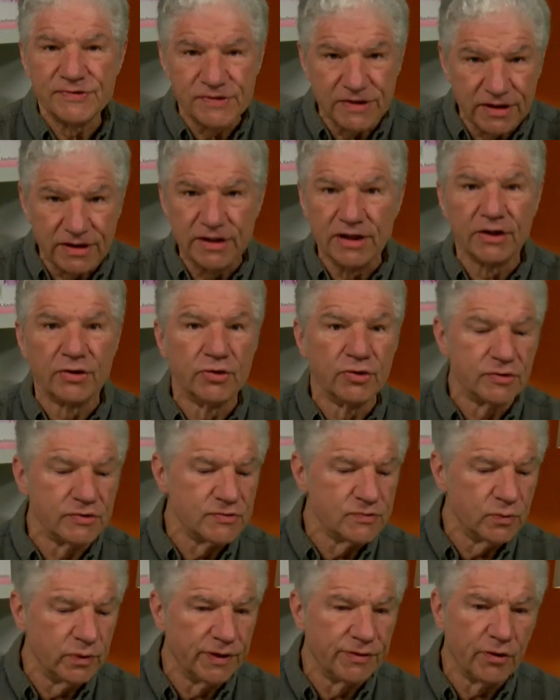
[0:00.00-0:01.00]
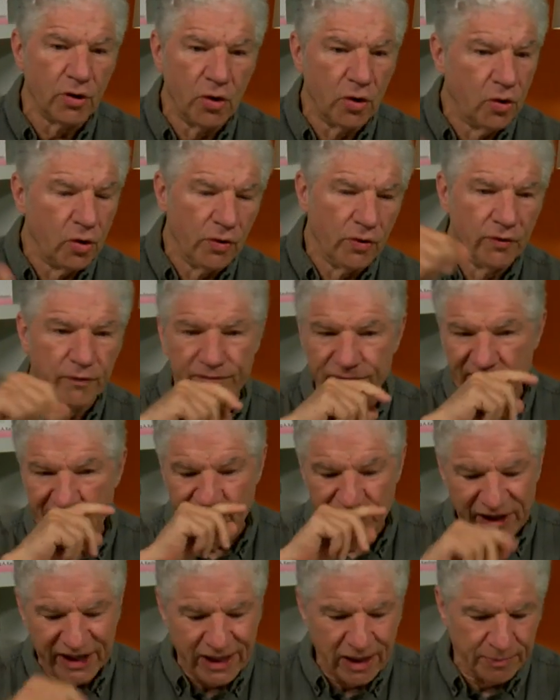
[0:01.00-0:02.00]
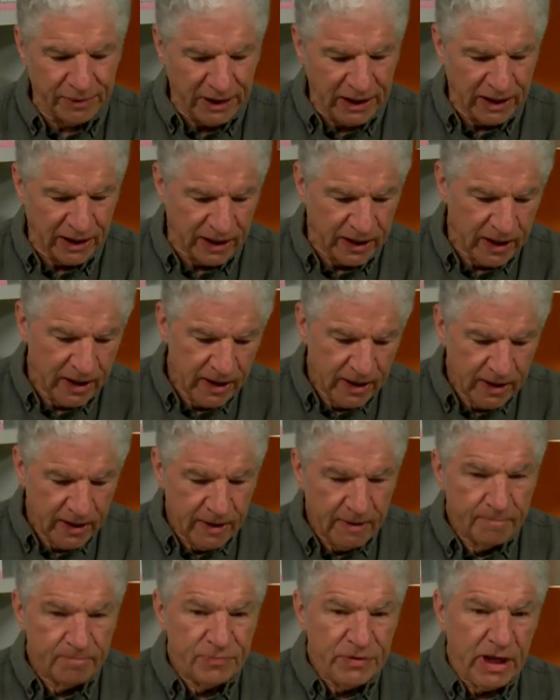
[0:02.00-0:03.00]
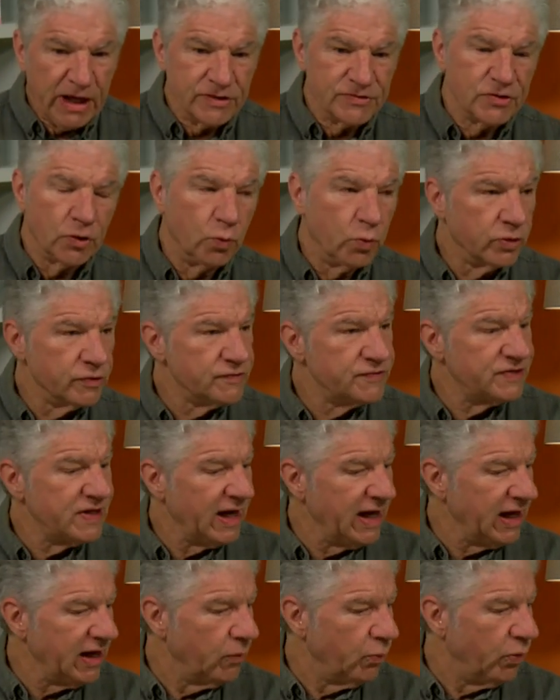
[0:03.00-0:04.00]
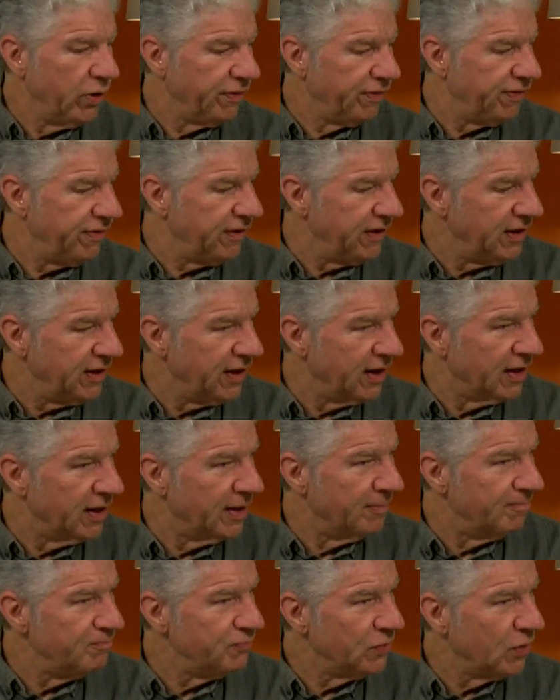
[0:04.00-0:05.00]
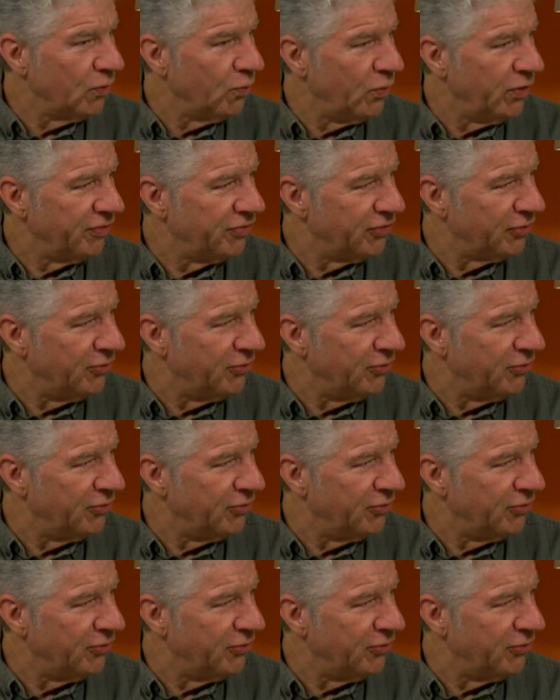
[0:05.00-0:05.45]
and dinners with all family coming in. And so we're staying with the, uh, with the